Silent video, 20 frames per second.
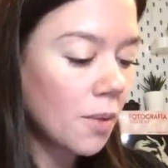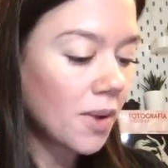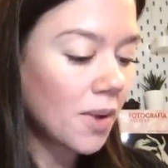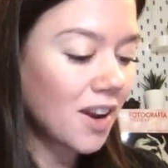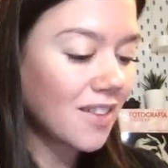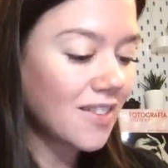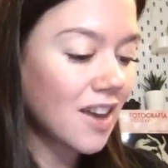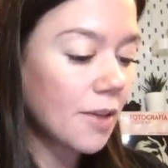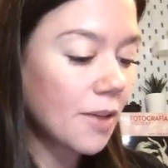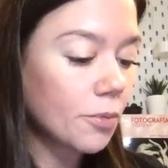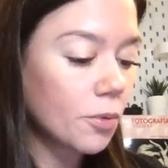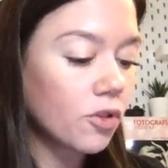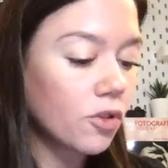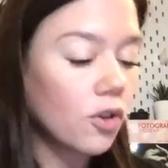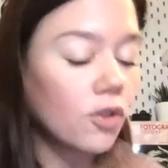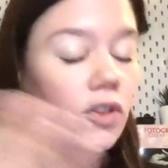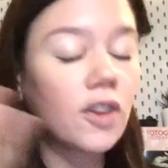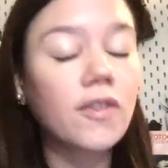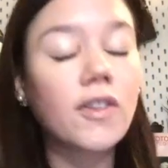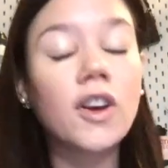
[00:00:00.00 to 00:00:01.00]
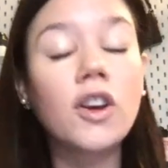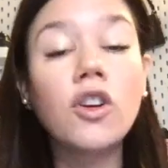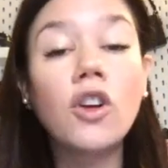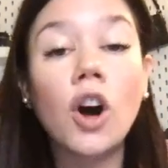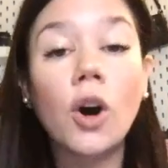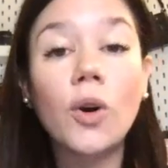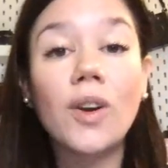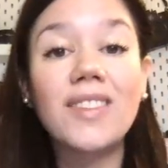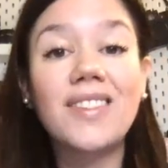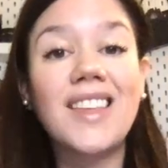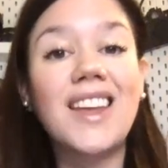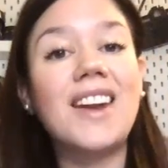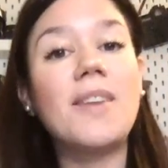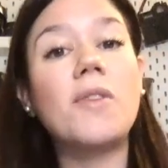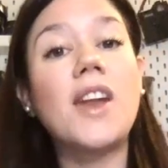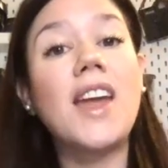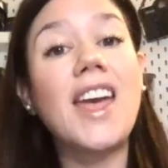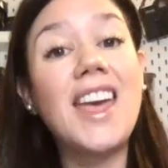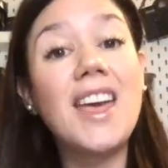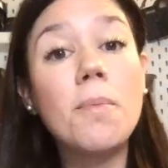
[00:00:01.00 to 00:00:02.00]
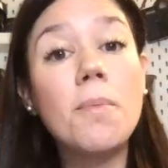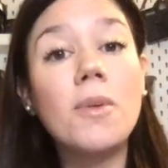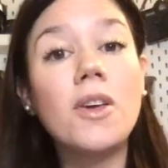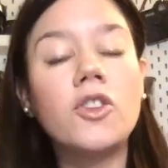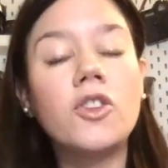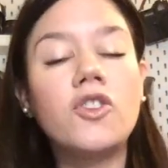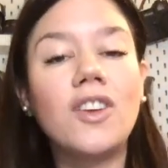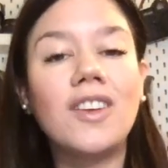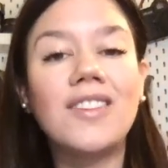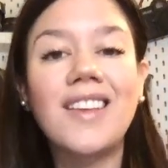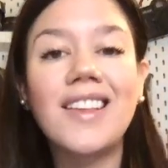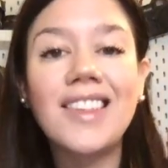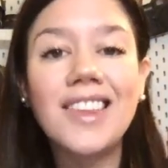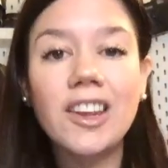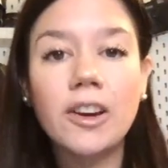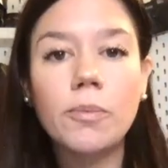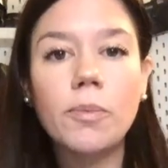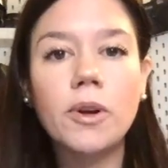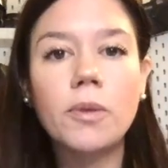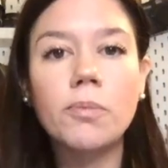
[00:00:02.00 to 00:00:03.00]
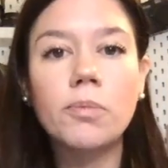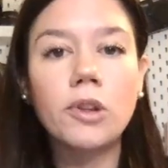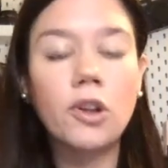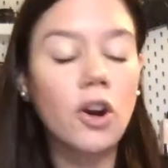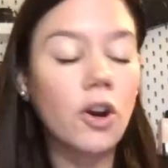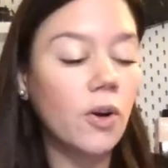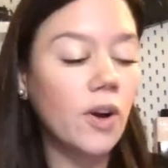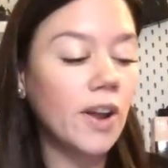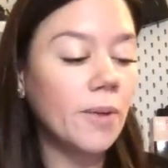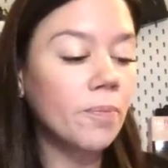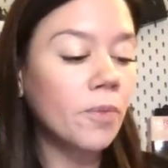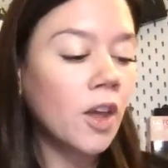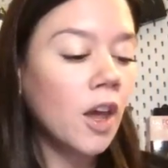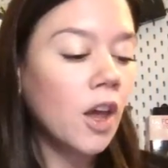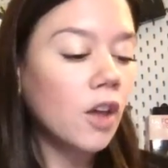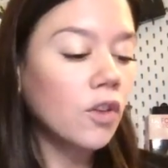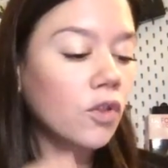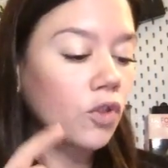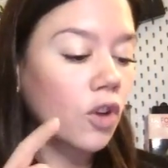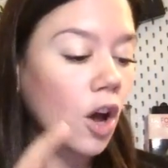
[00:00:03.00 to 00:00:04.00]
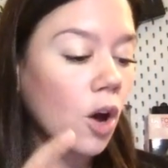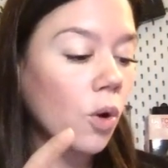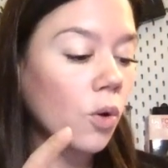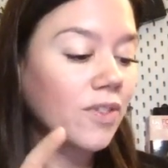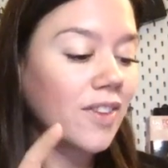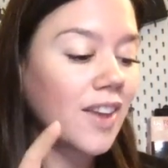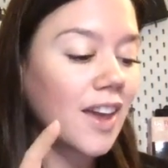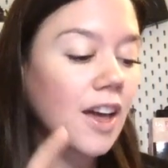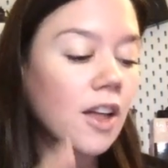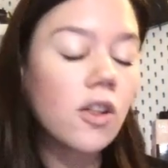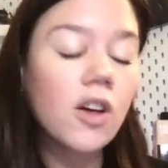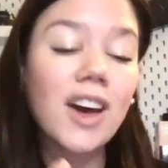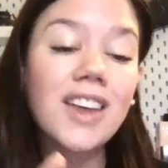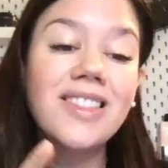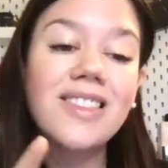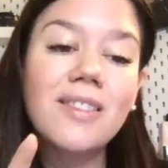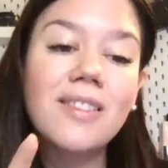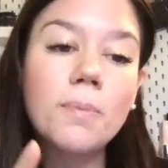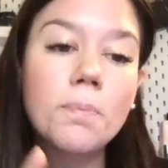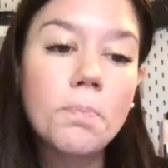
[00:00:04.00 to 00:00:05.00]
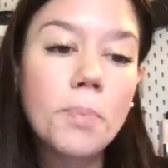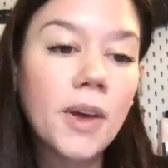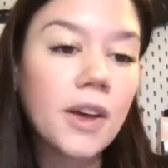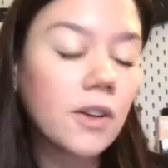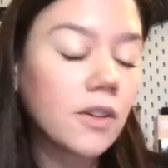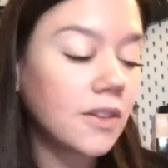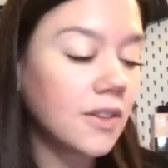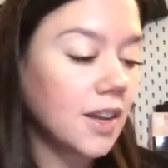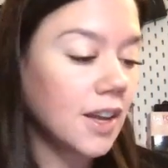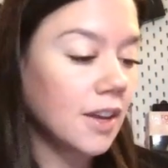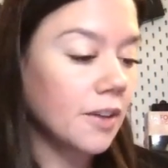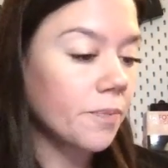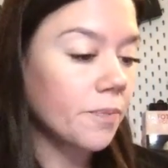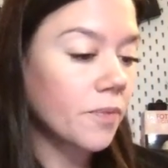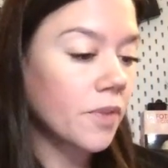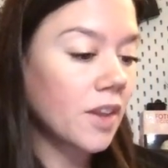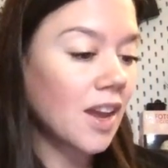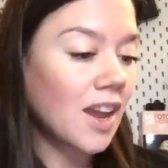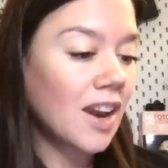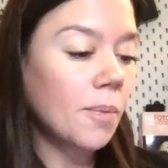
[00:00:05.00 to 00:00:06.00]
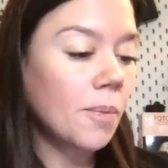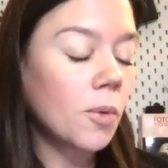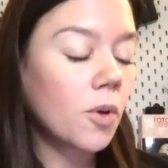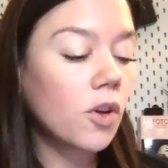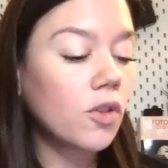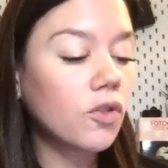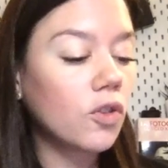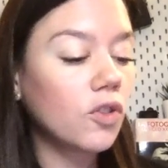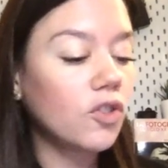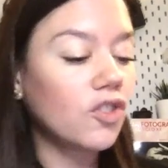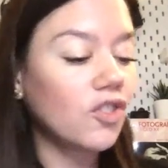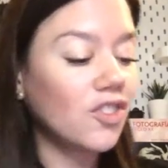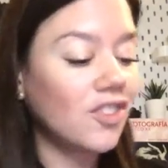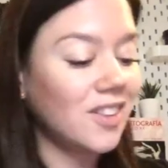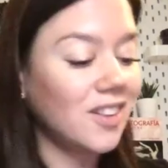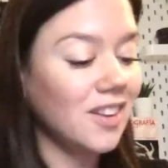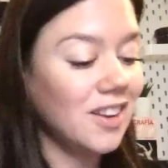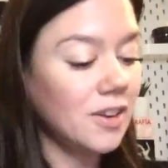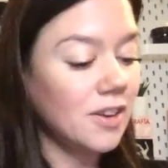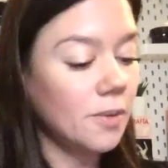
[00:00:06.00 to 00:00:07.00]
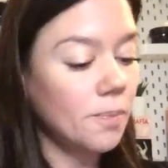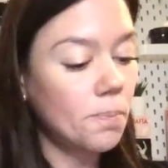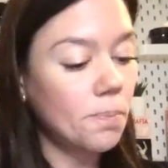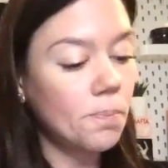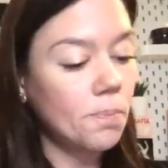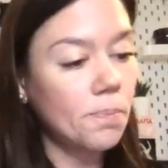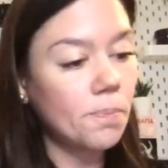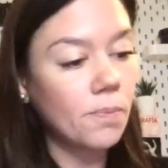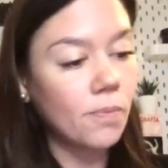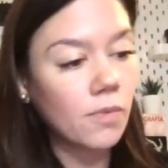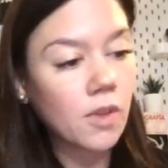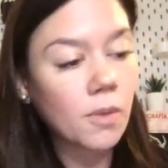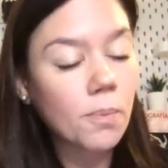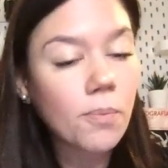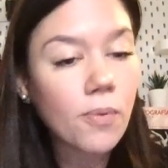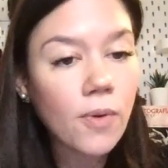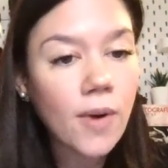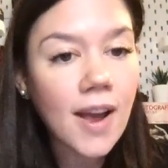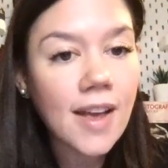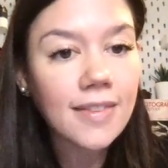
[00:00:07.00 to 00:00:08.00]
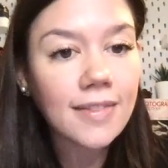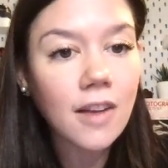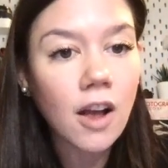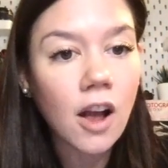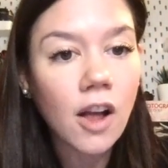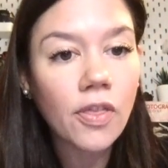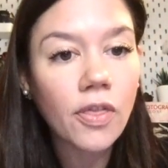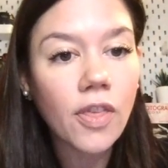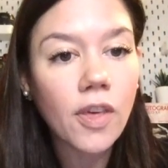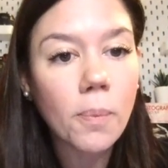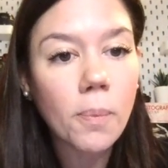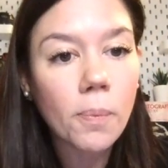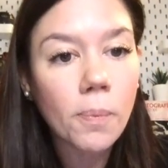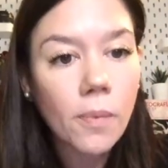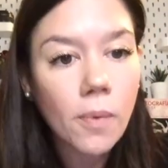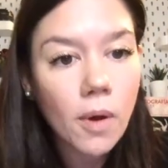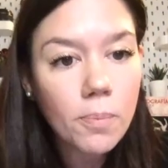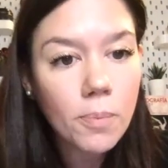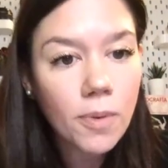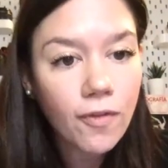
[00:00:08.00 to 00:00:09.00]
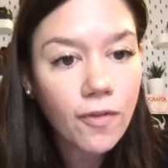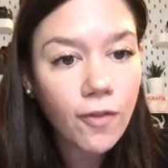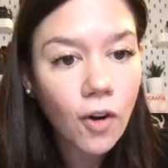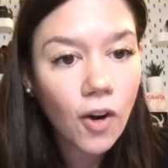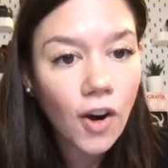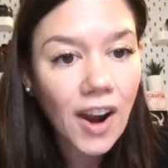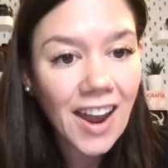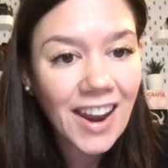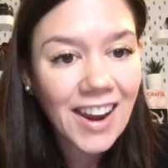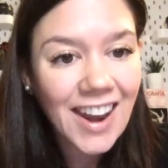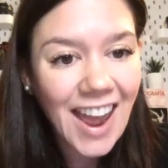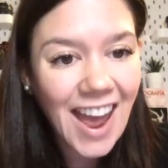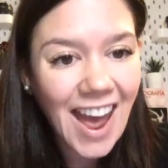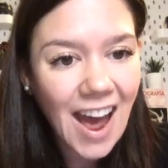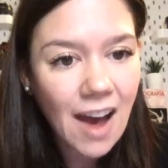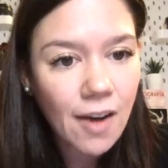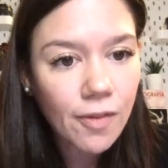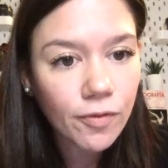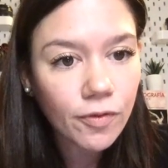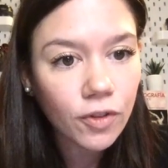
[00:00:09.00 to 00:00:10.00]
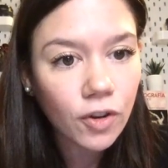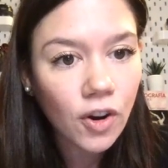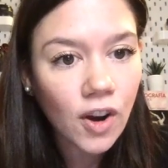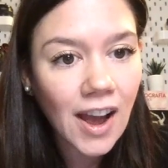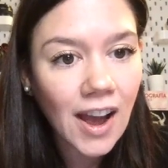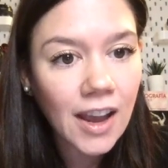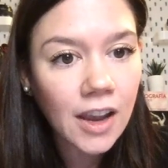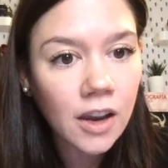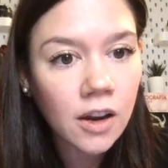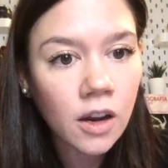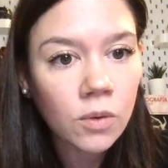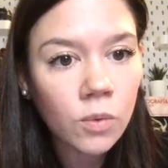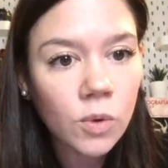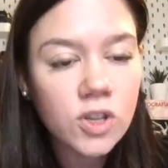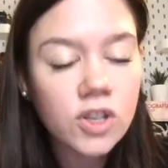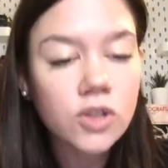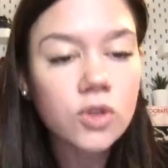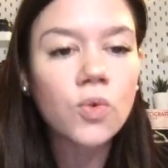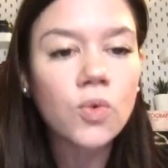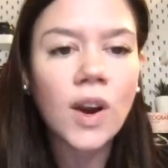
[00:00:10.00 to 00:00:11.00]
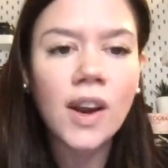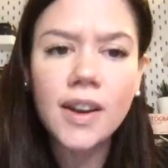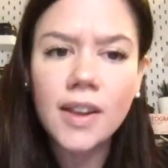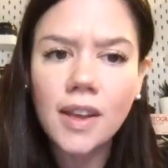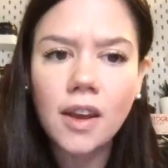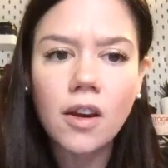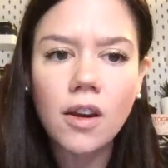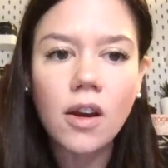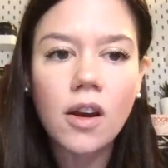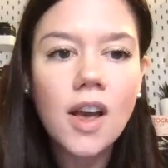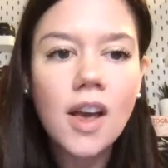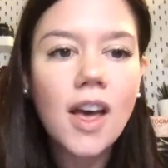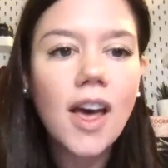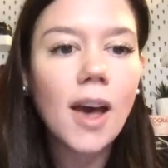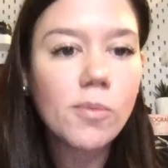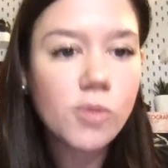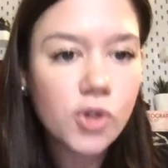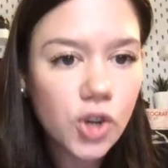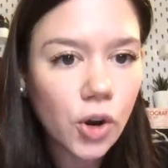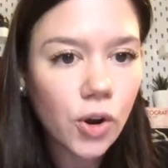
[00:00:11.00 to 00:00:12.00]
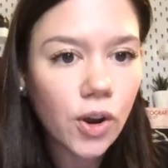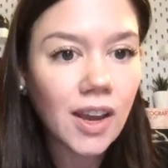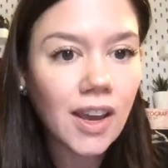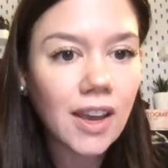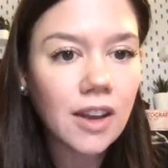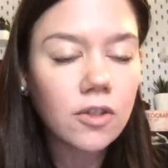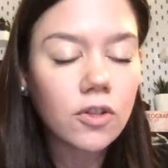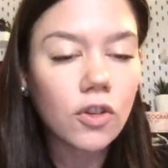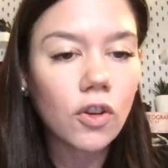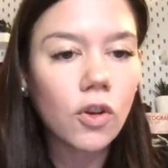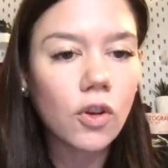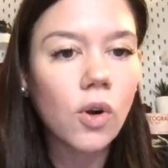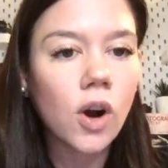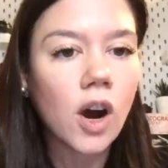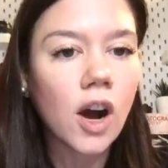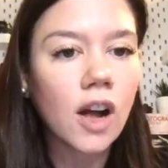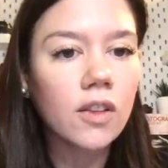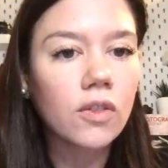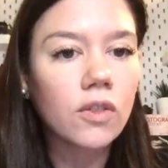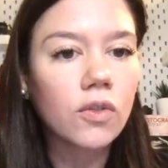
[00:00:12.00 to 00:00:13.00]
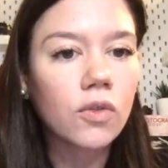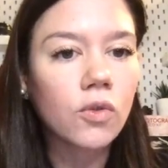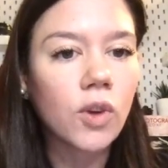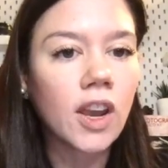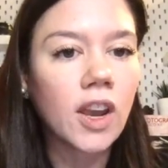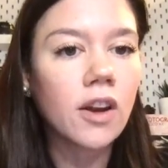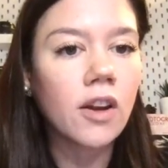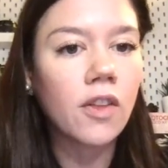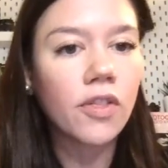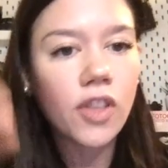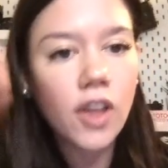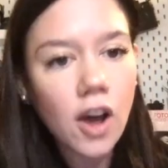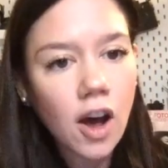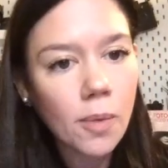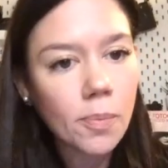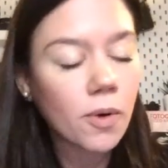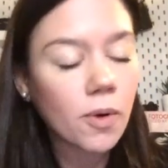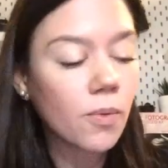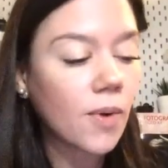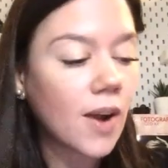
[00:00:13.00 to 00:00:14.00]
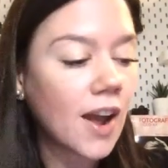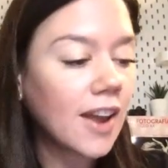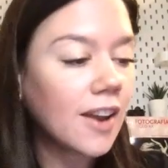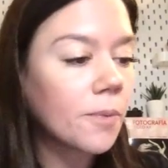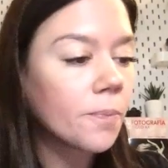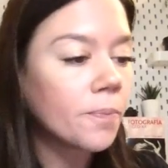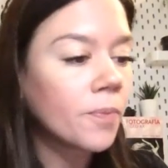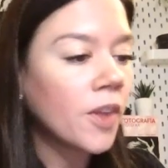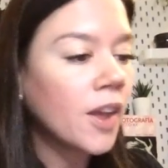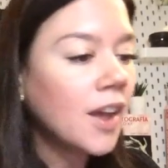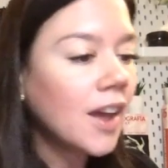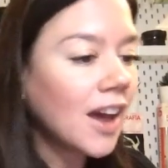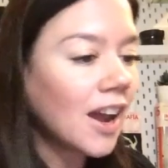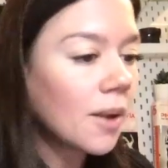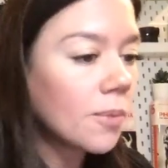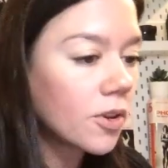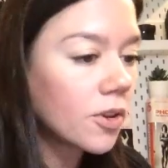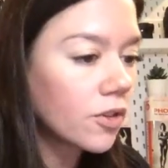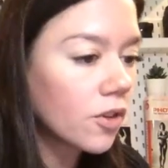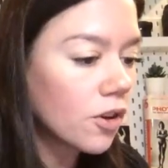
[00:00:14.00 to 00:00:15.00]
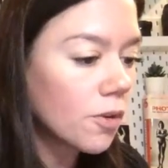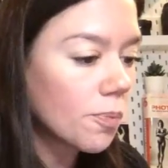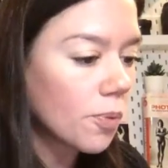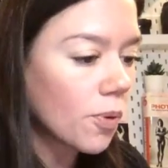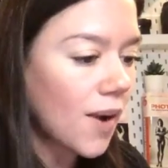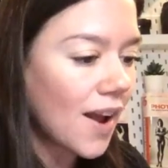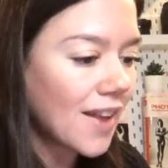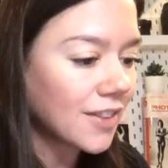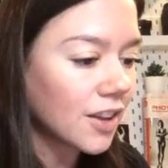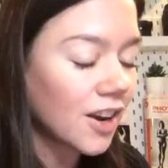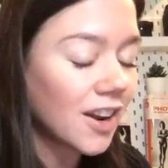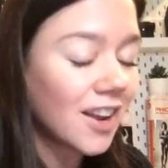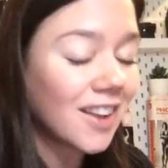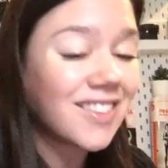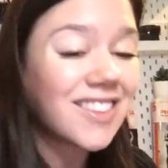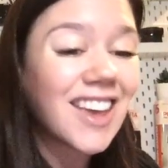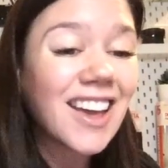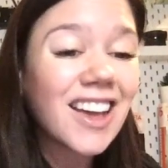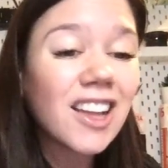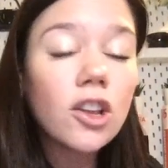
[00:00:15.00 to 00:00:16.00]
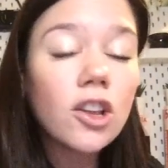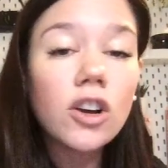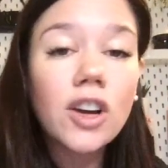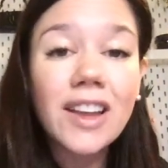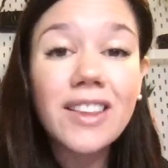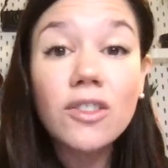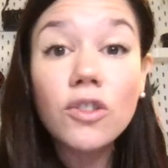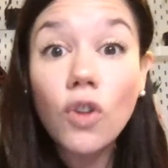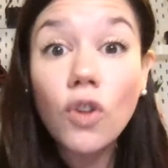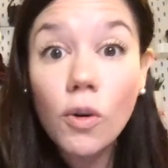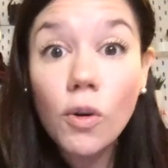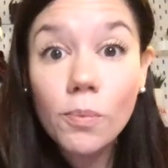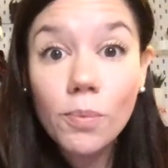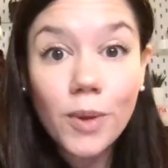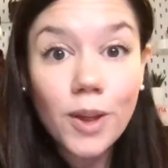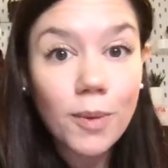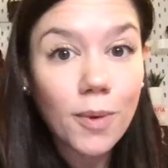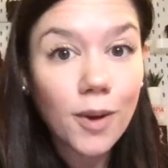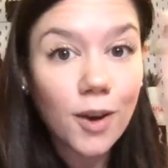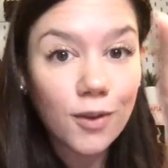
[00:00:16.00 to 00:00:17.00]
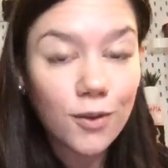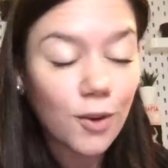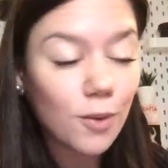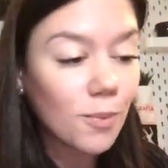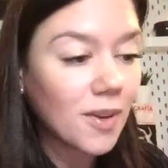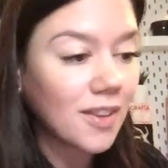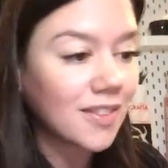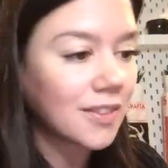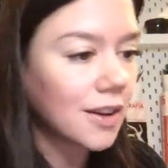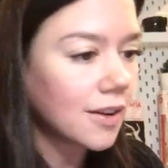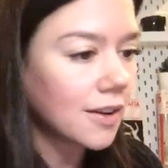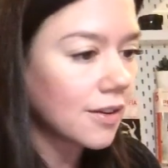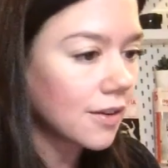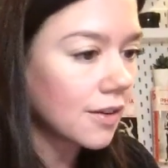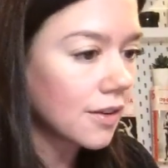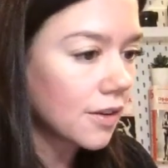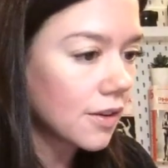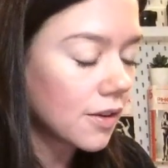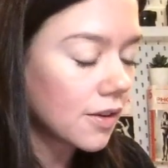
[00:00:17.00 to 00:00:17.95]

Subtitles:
Many times we don't even notice that an image is a little bit blurry. So take a look at this building, and I'm going to press on the before and after icon, which is right here. I'm showing it to you on screen on the upper right, and I'm just going to press on it. Take a look and don't blink because you'll miss it.